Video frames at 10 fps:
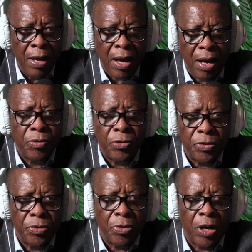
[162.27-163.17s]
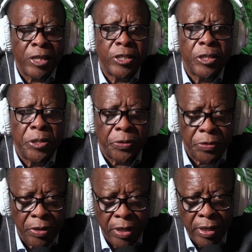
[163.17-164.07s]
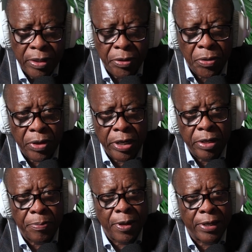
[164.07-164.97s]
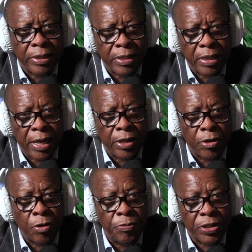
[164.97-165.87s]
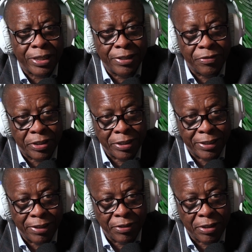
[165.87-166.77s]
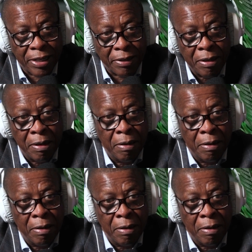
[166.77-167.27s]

how do you assert your independence and objectivity, given that